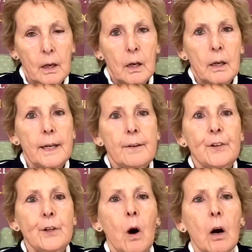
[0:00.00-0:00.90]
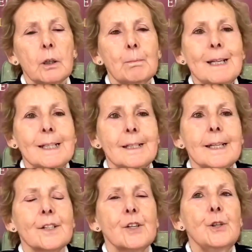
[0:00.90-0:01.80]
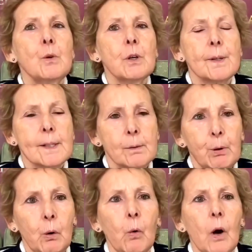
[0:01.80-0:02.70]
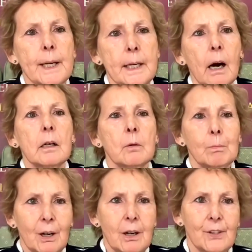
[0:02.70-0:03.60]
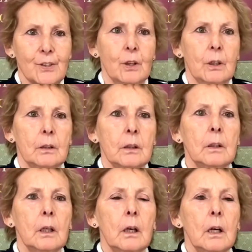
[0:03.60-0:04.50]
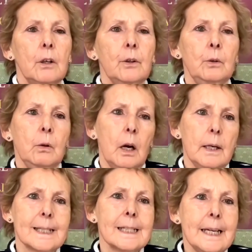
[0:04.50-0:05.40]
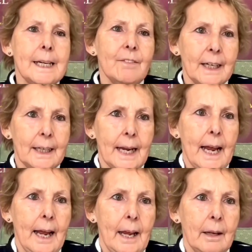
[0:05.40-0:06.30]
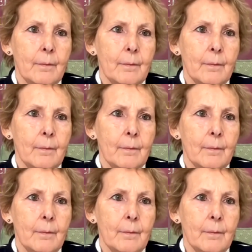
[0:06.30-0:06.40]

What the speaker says: If you are a business and you can support a young person who is leaving care,